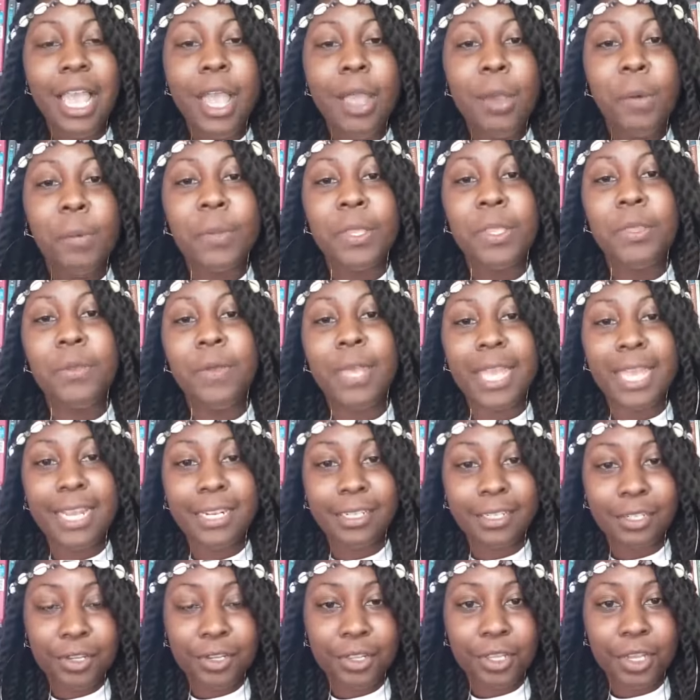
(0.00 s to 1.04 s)
When you
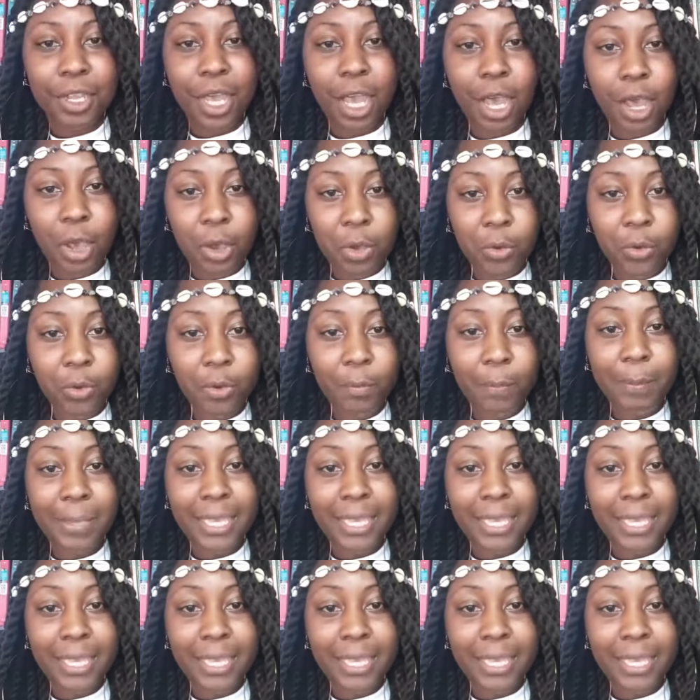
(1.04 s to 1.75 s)
enter the code